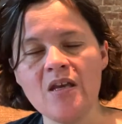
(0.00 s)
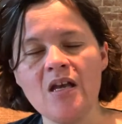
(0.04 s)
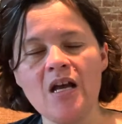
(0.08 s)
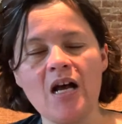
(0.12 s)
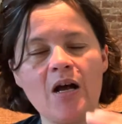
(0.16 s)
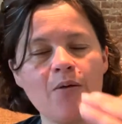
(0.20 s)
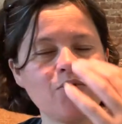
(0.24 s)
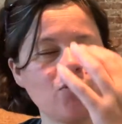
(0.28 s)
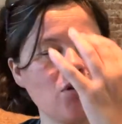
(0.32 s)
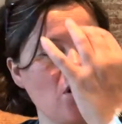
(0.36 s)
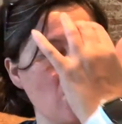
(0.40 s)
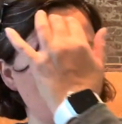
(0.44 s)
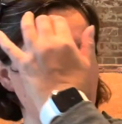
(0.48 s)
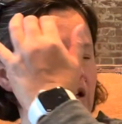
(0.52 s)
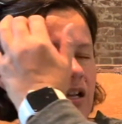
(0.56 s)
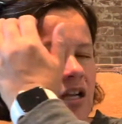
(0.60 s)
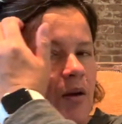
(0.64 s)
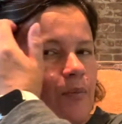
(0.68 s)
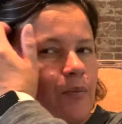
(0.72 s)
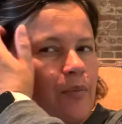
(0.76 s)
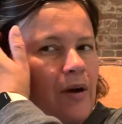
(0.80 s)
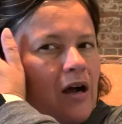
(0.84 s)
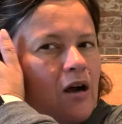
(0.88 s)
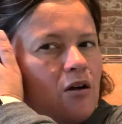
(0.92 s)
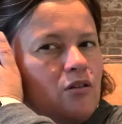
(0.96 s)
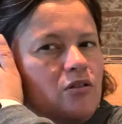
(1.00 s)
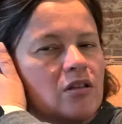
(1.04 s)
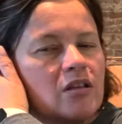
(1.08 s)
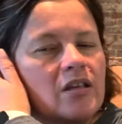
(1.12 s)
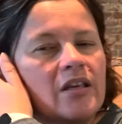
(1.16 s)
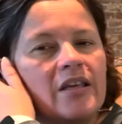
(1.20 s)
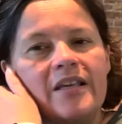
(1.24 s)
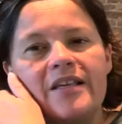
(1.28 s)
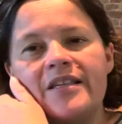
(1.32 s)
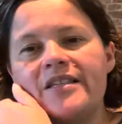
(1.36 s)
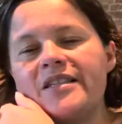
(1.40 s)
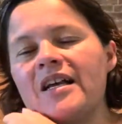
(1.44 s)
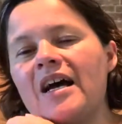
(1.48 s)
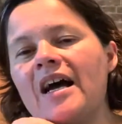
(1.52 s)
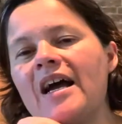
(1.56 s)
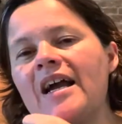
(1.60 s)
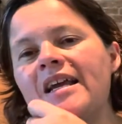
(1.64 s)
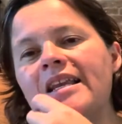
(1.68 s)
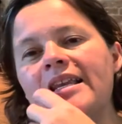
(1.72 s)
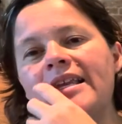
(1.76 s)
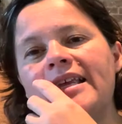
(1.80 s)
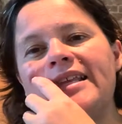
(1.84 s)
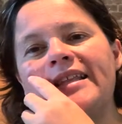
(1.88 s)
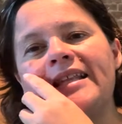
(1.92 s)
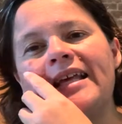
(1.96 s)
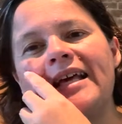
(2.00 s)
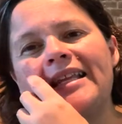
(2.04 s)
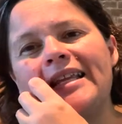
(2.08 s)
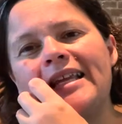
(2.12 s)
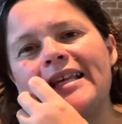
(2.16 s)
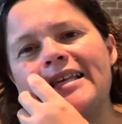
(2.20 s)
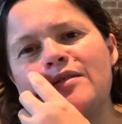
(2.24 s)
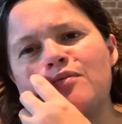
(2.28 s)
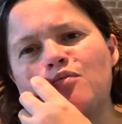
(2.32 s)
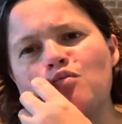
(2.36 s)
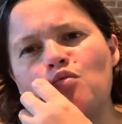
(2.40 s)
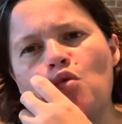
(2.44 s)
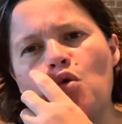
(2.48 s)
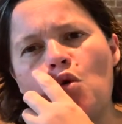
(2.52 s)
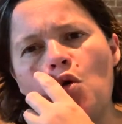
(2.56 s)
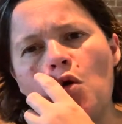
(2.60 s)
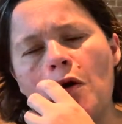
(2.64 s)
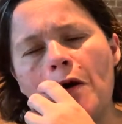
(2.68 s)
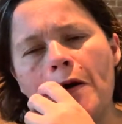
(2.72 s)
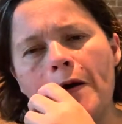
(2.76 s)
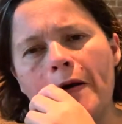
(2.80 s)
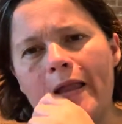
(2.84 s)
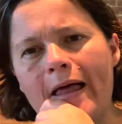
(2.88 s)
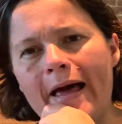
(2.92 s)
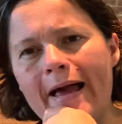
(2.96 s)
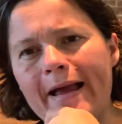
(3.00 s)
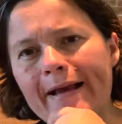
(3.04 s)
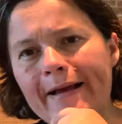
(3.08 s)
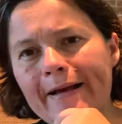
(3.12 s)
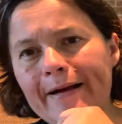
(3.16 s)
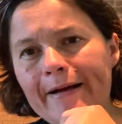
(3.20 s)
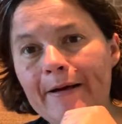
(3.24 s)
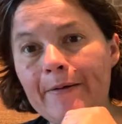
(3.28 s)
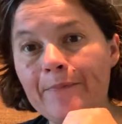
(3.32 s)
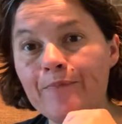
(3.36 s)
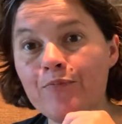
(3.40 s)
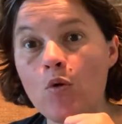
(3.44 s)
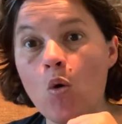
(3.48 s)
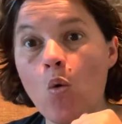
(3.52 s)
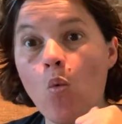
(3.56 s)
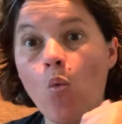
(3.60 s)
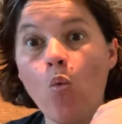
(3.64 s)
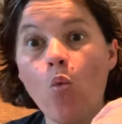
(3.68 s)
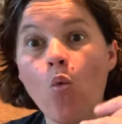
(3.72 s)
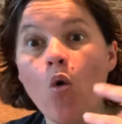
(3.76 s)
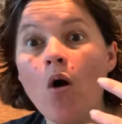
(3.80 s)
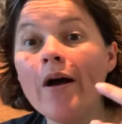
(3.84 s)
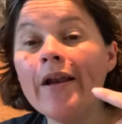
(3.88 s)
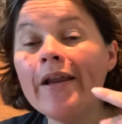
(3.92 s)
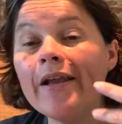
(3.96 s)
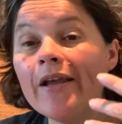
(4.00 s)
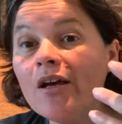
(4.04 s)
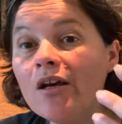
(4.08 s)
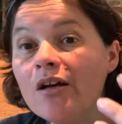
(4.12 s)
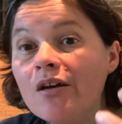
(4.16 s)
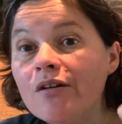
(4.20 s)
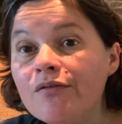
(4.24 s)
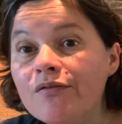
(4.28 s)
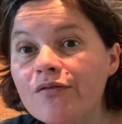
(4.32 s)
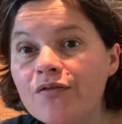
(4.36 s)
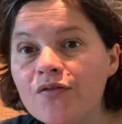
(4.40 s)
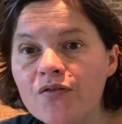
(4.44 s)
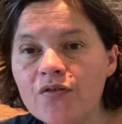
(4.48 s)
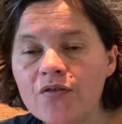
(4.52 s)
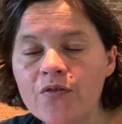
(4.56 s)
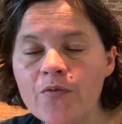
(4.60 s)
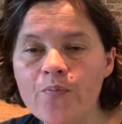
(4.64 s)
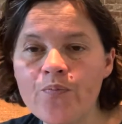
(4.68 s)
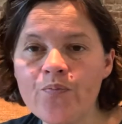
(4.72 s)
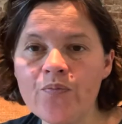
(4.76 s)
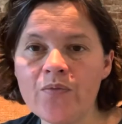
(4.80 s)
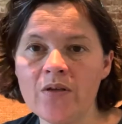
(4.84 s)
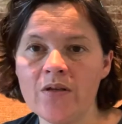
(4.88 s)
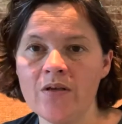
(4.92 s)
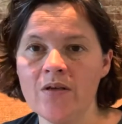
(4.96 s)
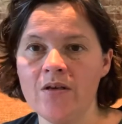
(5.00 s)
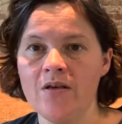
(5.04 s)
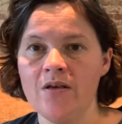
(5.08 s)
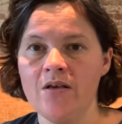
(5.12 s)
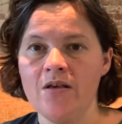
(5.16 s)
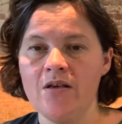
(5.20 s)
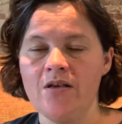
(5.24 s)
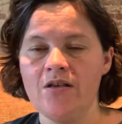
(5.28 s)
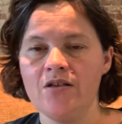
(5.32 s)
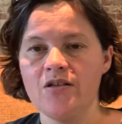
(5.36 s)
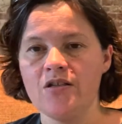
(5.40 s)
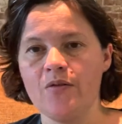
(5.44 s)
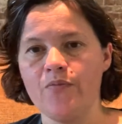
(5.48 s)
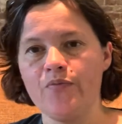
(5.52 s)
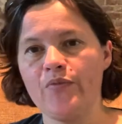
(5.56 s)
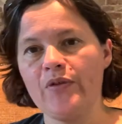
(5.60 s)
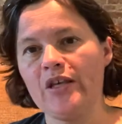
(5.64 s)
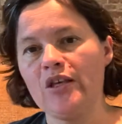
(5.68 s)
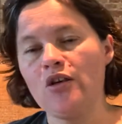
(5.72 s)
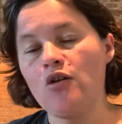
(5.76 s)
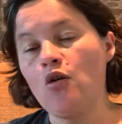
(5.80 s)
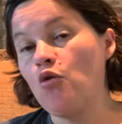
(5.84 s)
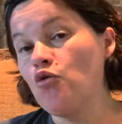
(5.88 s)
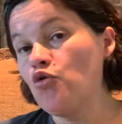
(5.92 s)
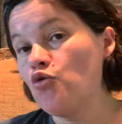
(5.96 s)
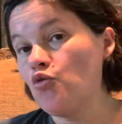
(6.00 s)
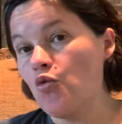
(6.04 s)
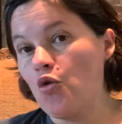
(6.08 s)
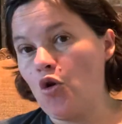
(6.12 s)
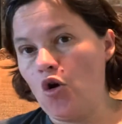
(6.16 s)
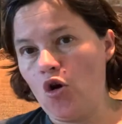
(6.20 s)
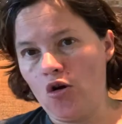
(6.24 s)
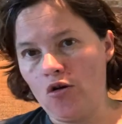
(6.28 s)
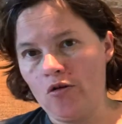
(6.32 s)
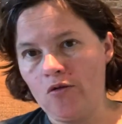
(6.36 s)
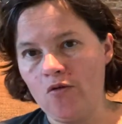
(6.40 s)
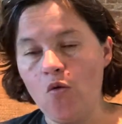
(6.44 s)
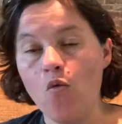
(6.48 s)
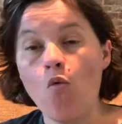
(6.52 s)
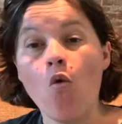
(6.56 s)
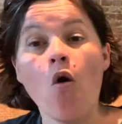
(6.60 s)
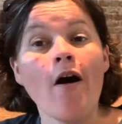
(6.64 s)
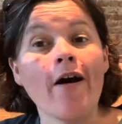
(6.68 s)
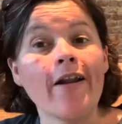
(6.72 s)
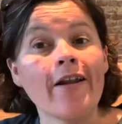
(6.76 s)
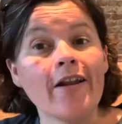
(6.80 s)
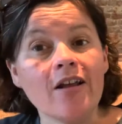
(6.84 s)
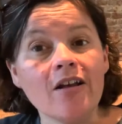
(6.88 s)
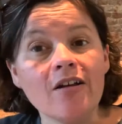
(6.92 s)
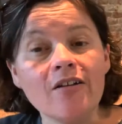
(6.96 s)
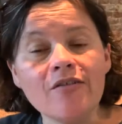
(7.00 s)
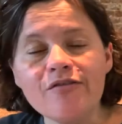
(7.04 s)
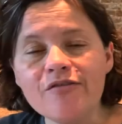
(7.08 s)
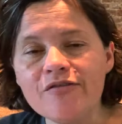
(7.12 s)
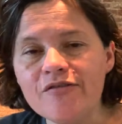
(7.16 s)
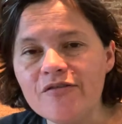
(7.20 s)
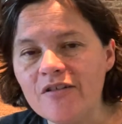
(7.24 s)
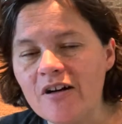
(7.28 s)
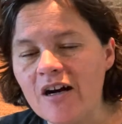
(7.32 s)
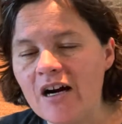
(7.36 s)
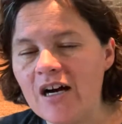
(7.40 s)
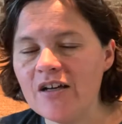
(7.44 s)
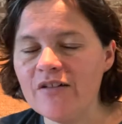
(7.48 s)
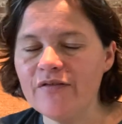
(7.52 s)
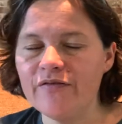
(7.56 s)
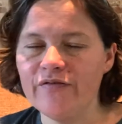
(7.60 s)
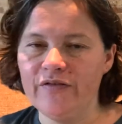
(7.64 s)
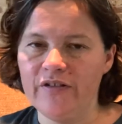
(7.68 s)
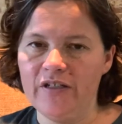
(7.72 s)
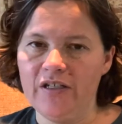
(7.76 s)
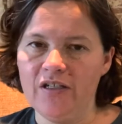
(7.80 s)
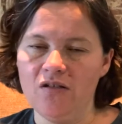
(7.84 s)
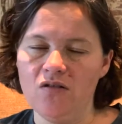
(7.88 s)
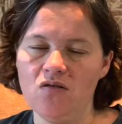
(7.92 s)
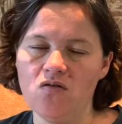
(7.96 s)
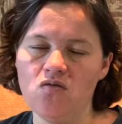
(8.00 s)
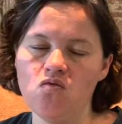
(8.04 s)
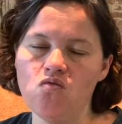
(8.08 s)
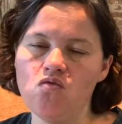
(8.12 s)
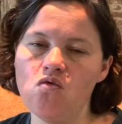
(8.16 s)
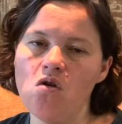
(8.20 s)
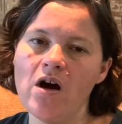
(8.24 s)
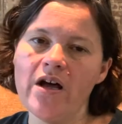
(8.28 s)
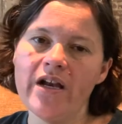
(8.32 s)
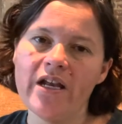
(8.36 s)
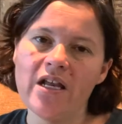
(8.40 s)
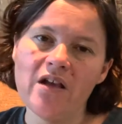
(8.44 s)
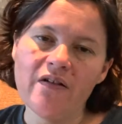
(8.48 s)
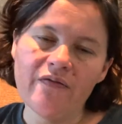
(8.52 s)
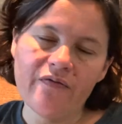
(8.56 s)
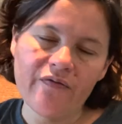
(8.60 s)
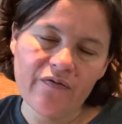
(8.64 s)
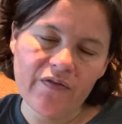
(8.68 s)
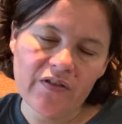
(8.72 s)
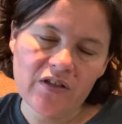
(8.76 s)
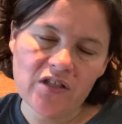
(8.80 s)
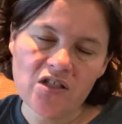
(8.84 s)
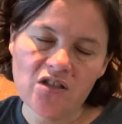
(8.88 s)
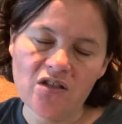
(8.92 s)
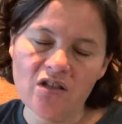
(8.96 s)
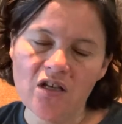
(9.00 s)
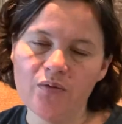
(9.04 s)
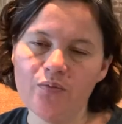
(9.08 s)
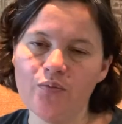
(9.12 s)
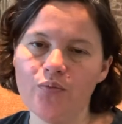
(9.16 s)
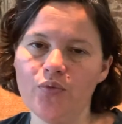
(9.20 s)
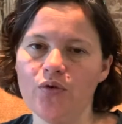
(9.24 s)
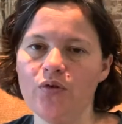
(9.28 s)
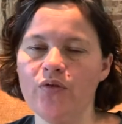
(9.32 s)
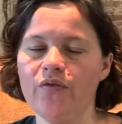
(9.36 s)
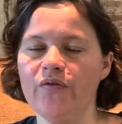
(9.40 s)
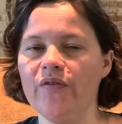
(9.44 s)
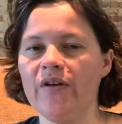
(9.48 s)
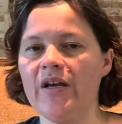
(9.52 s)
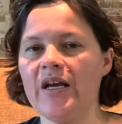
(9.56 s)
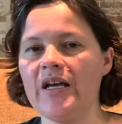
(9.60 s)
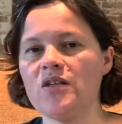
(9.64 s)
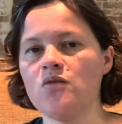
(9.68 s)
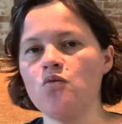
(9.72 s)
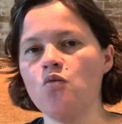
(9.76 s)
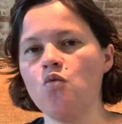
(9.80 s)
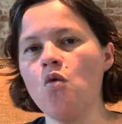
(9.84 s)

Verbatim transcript: I'm talking about anxiety that is more like a what if something goes wrong? What if I fail? What if it's not perfect?